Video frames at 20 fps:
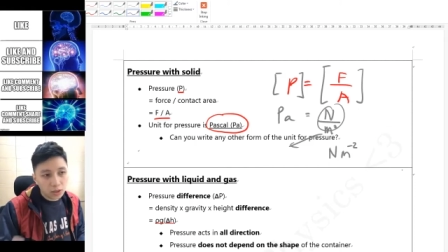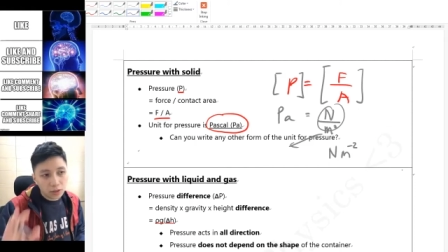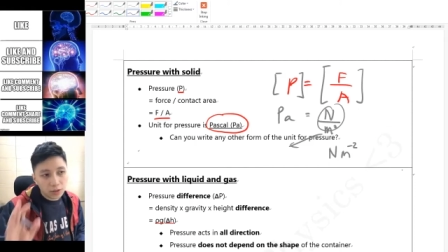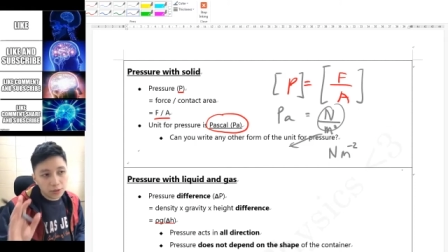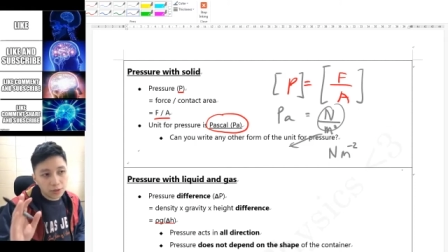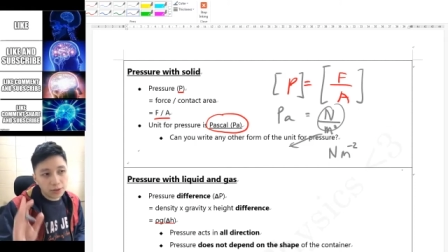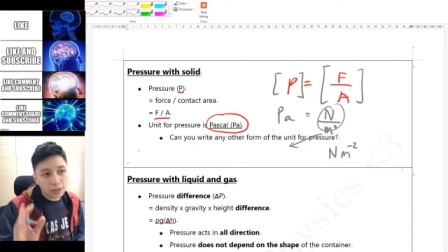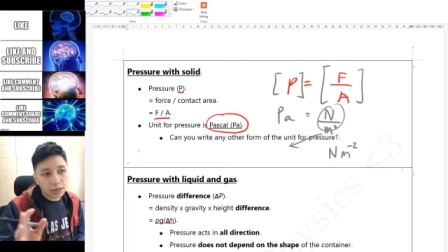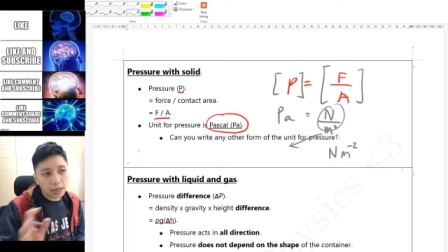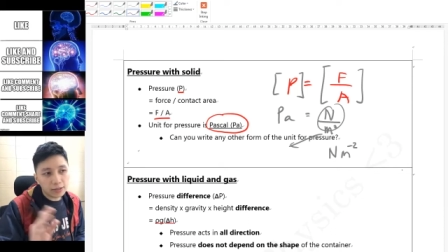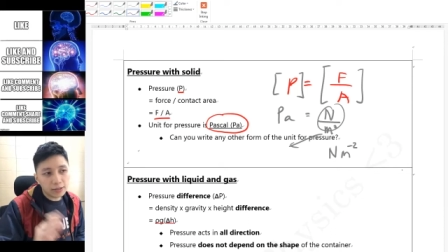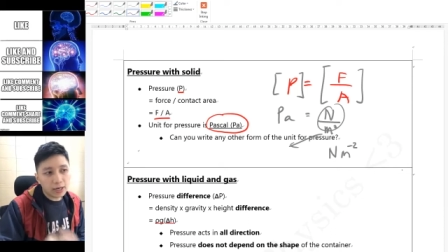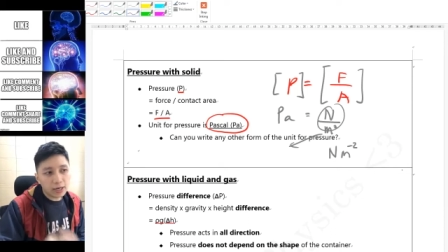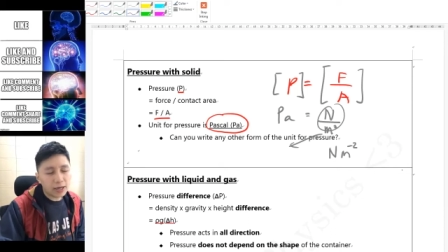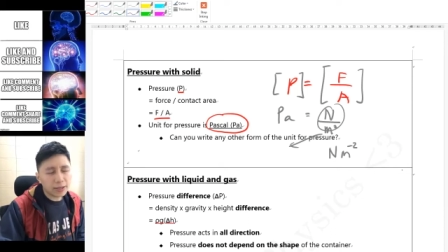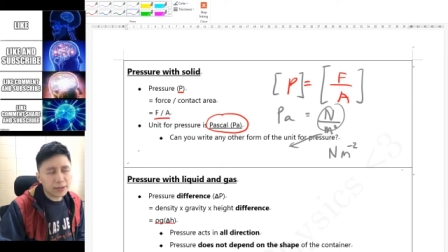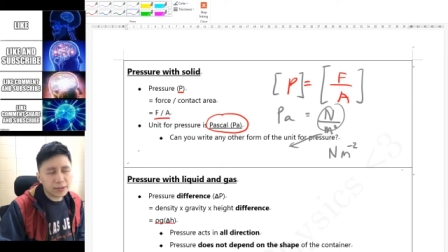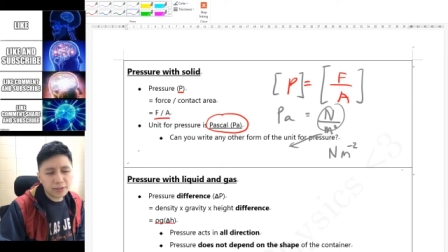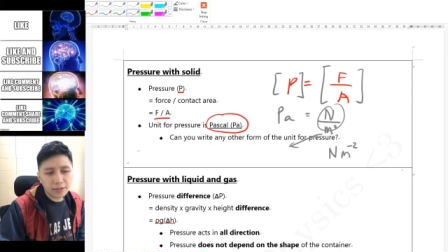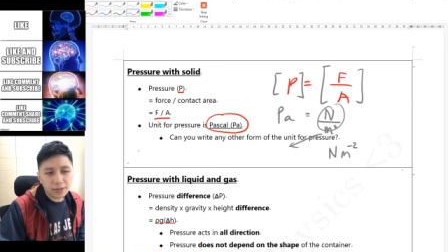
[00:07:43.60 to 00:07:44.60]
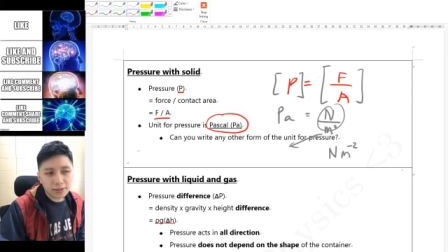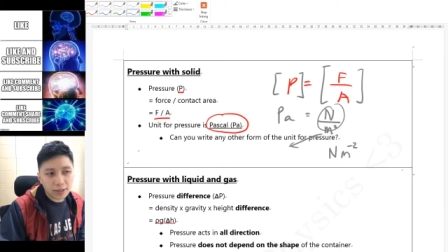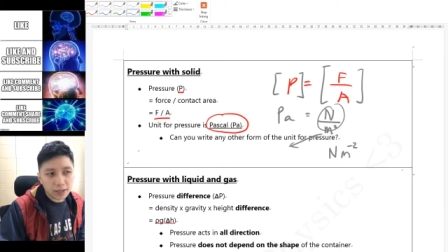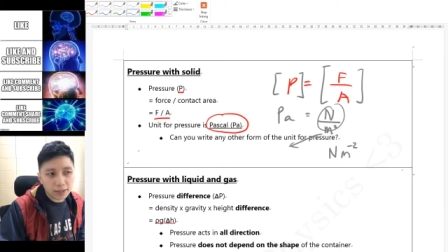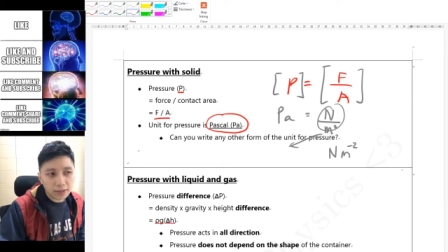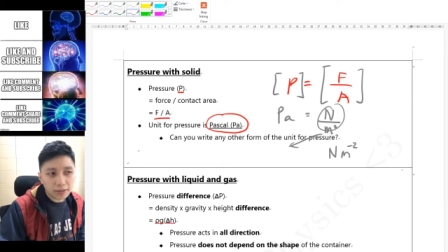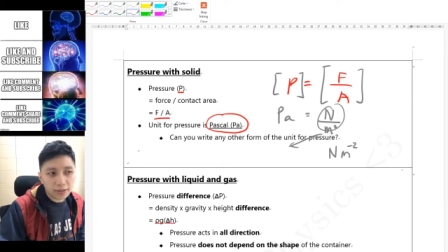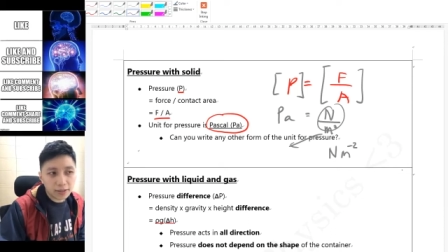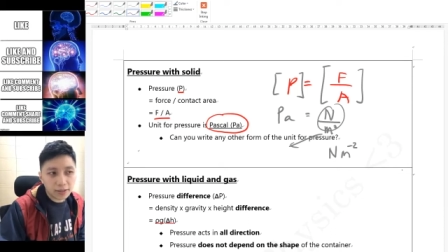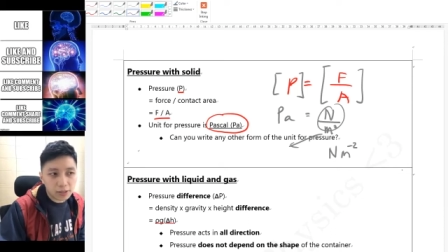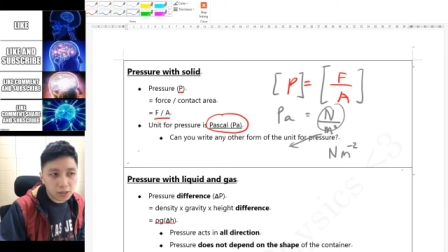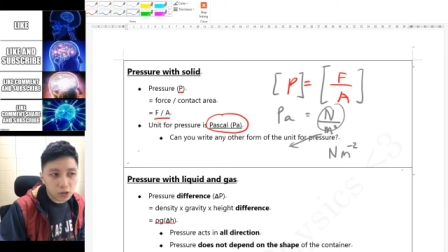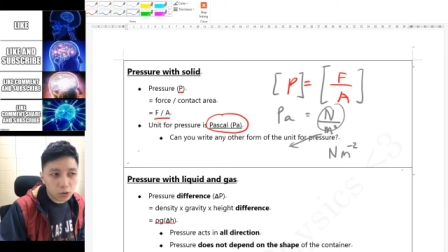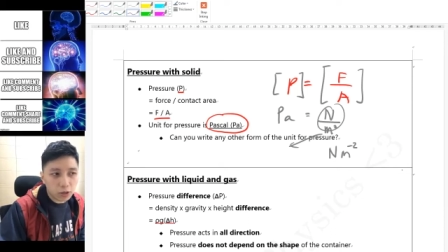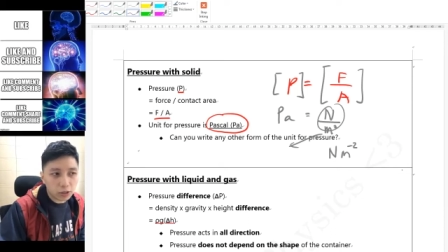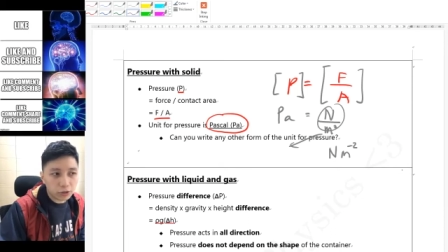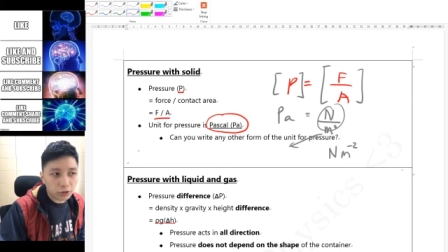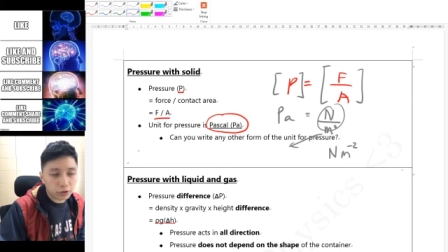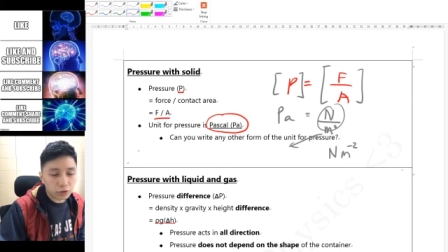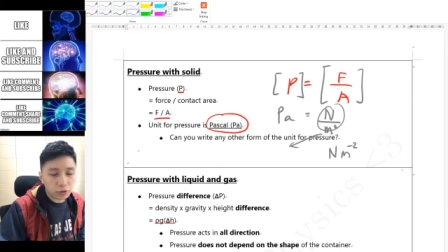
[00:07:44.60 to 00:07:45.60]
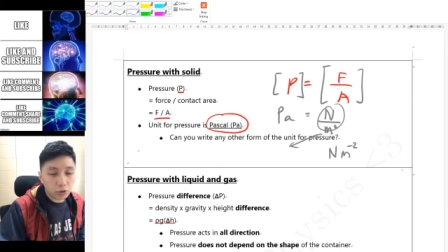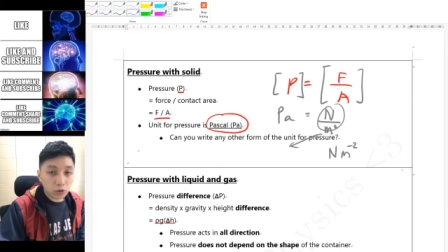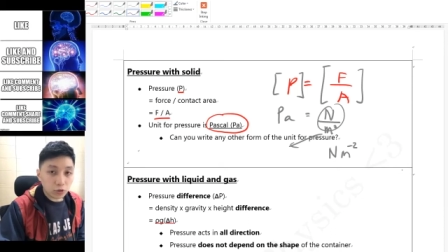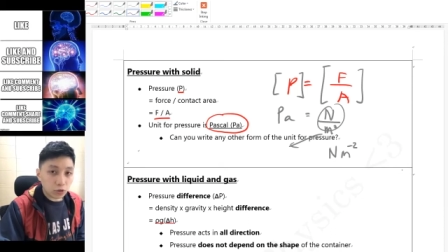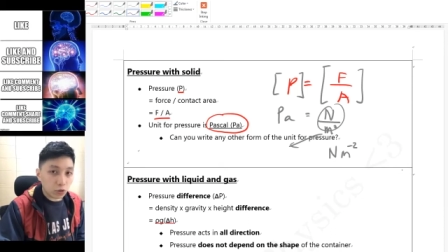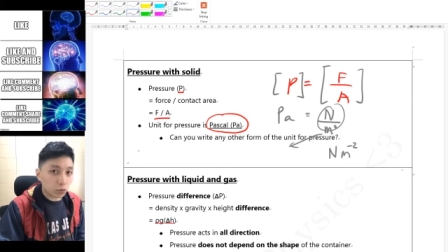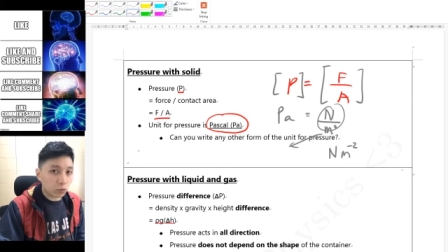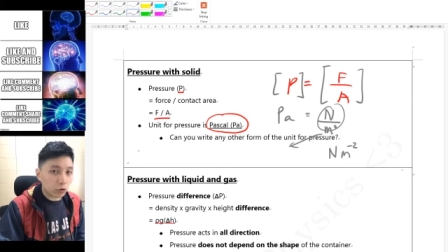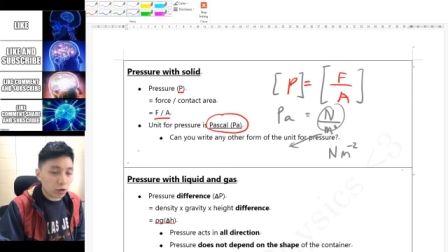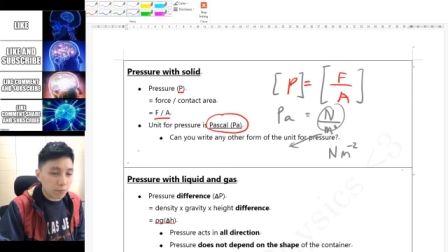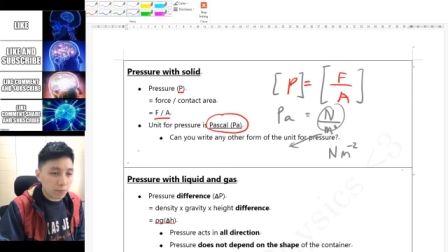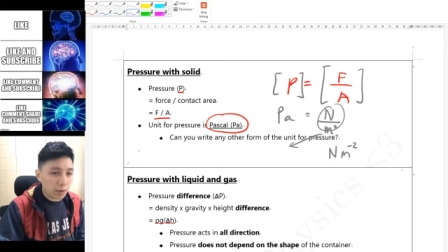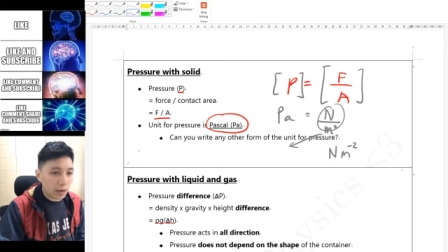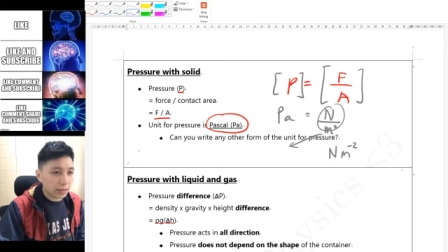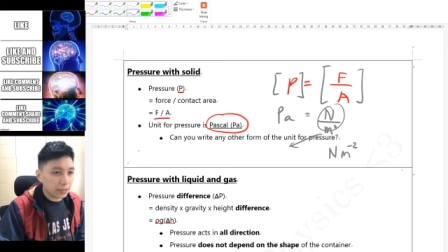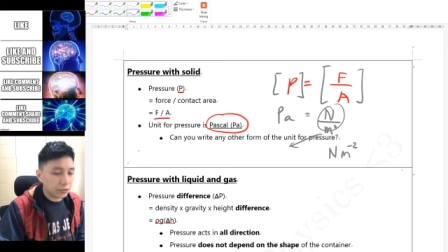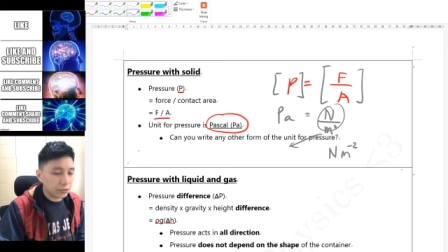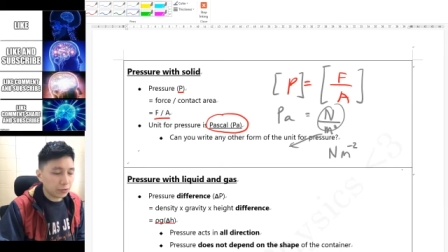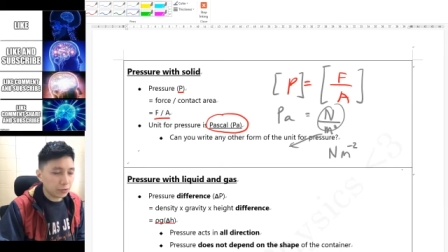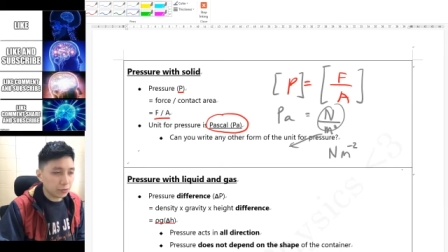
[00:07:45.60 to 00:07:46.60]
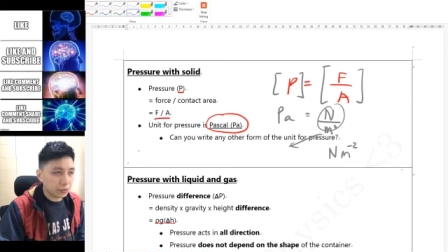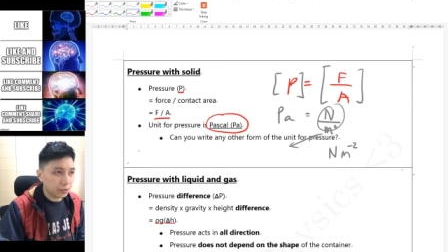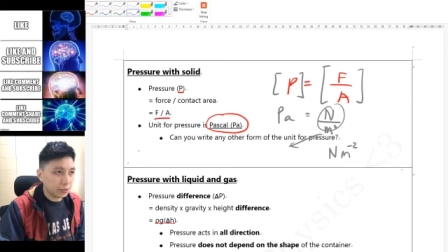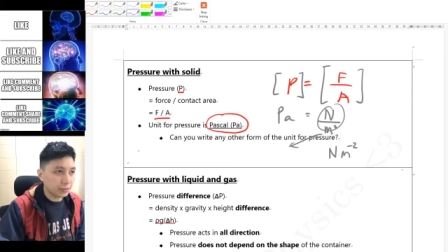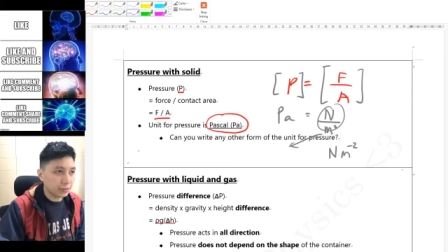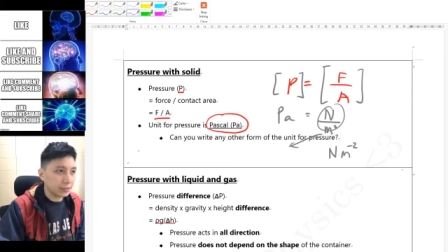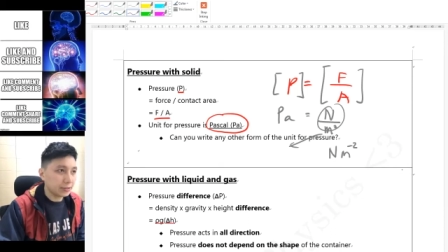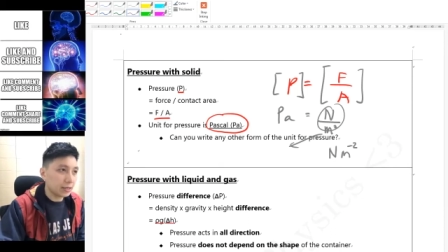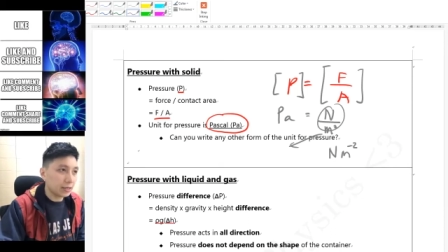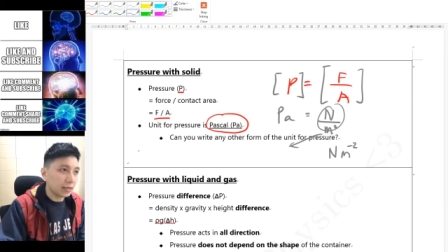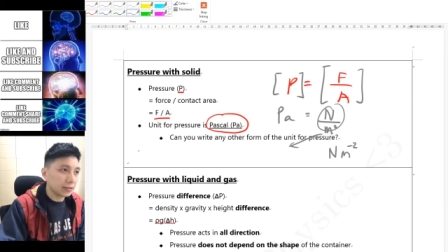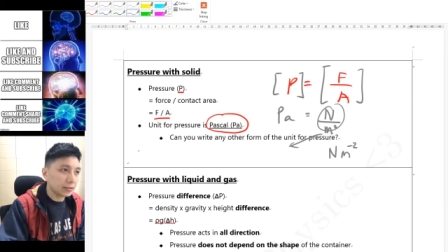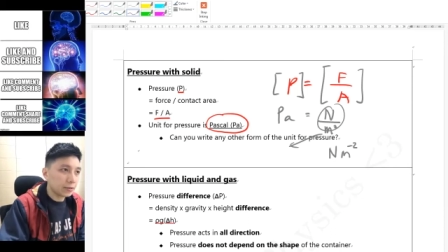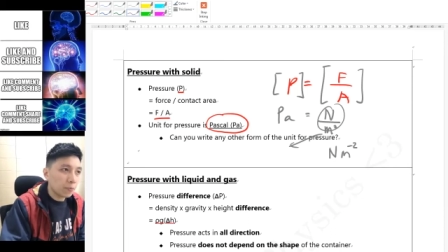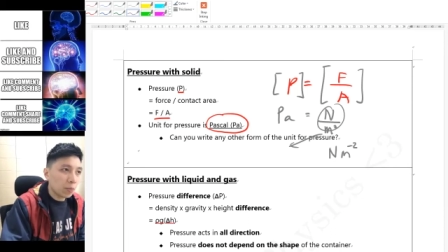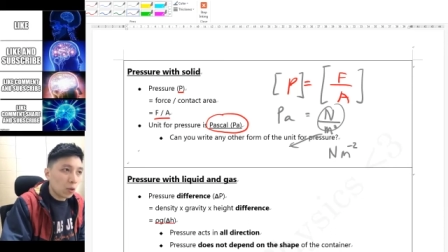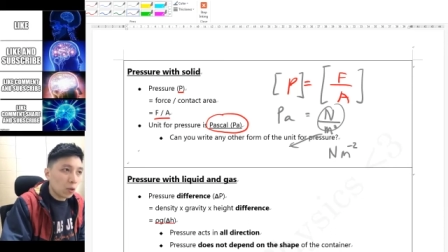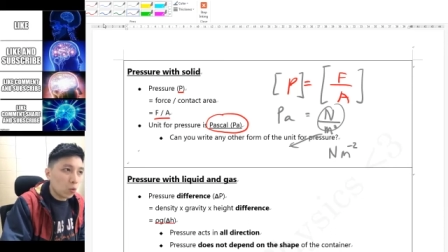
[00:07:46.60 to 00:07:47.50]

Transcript: The other idea that this question also reminds you is that